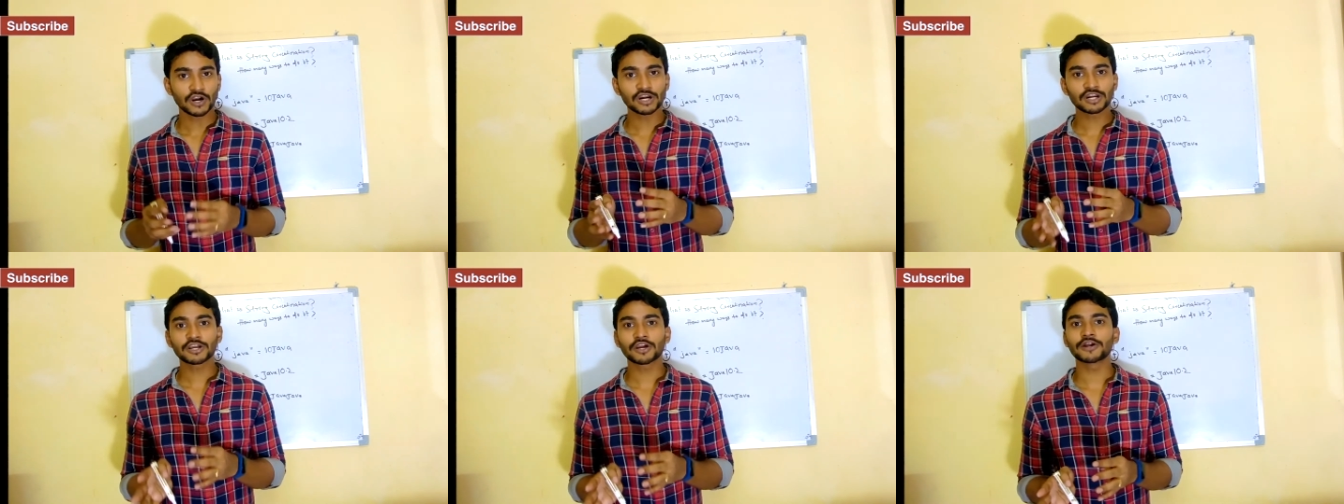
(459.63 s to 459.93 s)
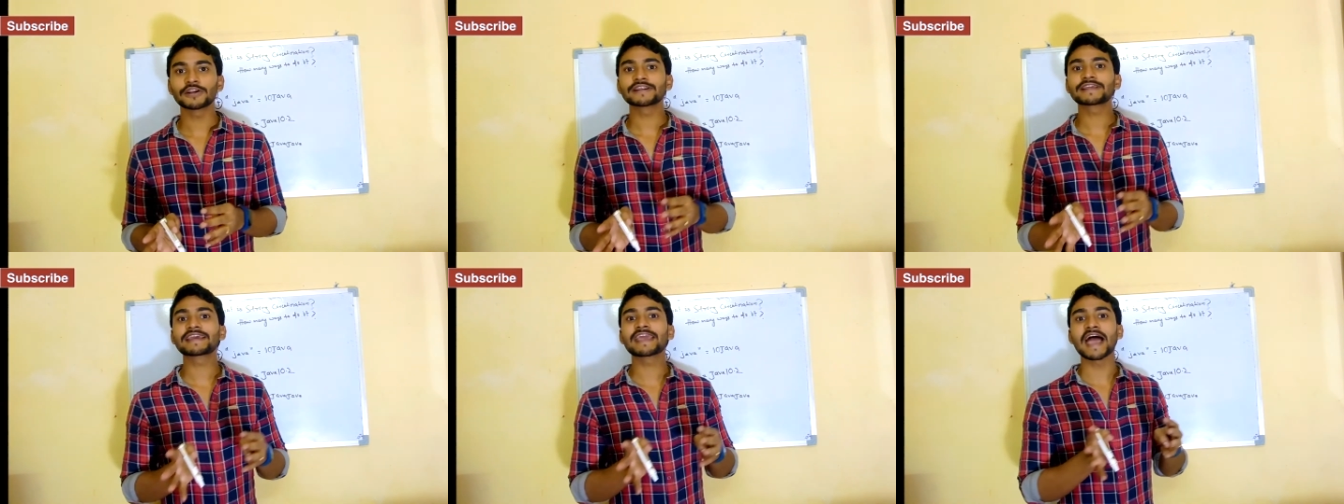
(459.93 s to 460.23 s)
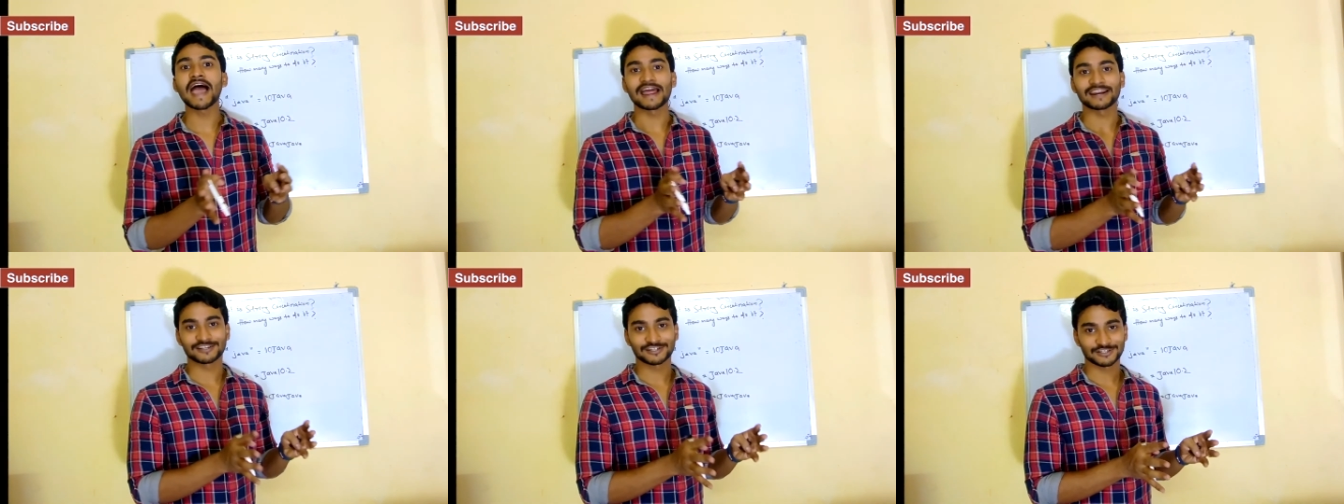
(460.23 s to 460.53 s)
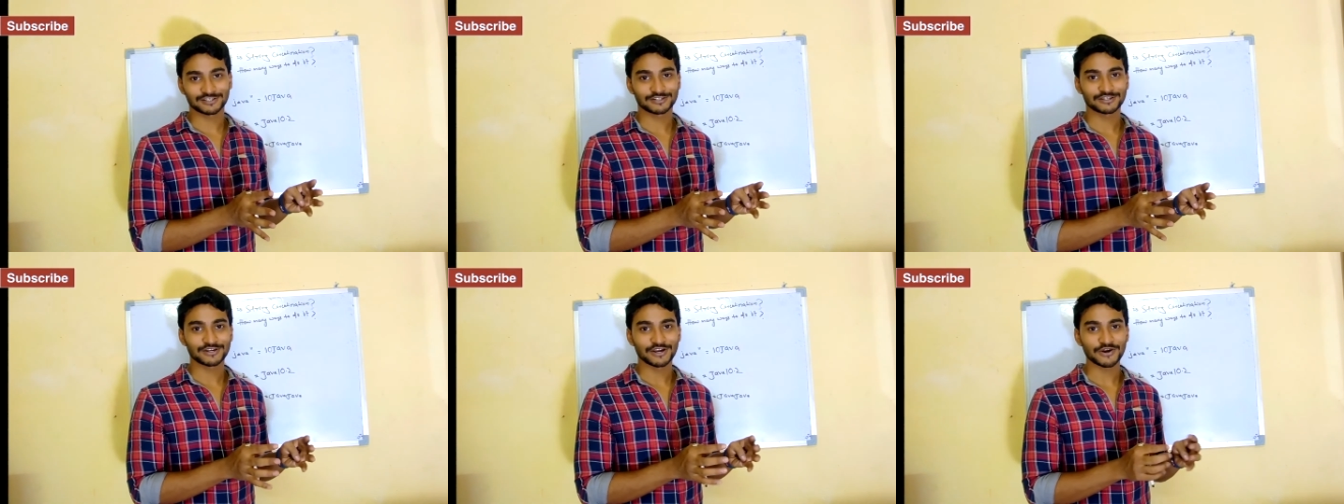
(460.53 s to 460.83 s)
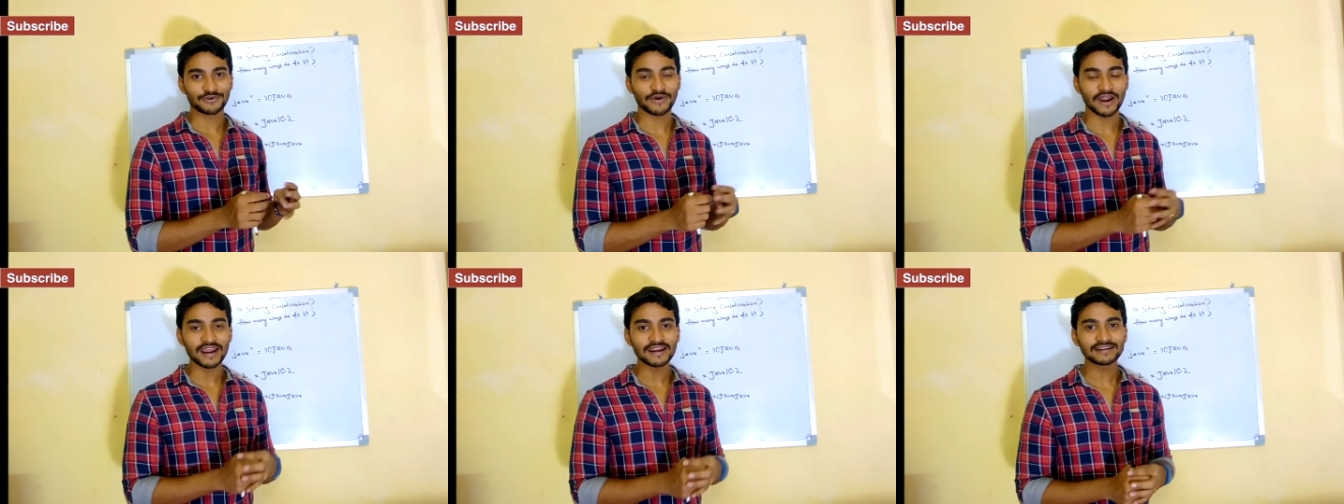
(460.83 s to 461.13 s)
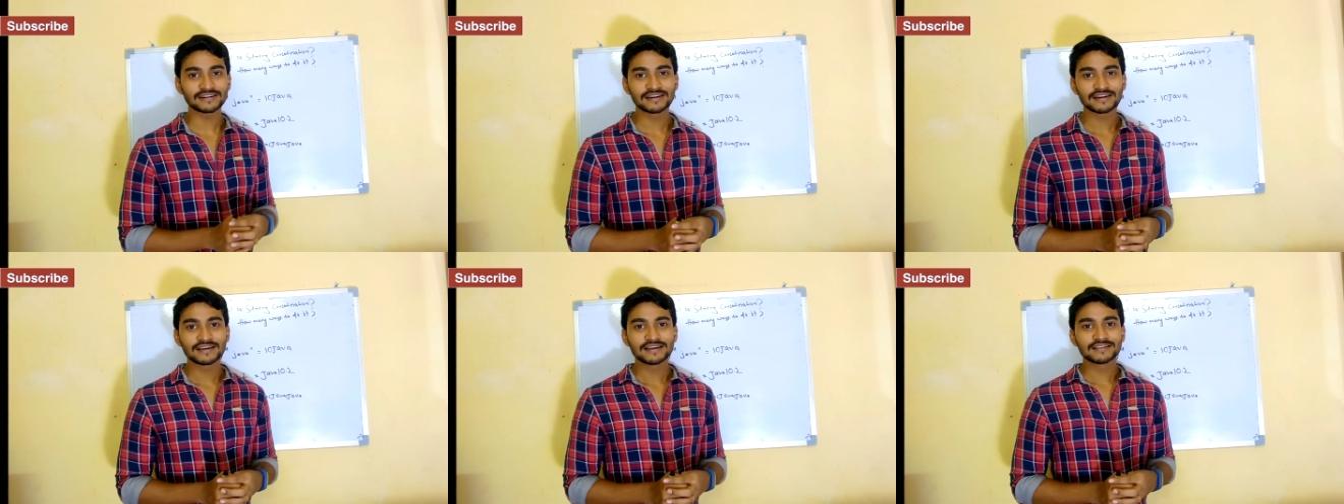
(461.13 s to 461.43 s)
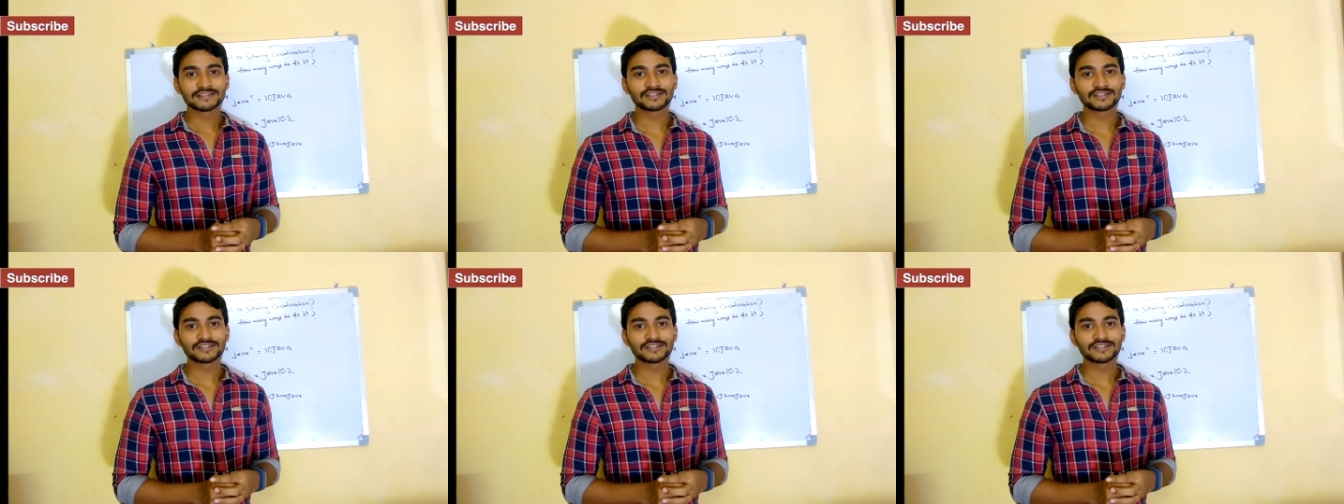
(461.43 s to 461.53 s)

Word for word: called concat, all right?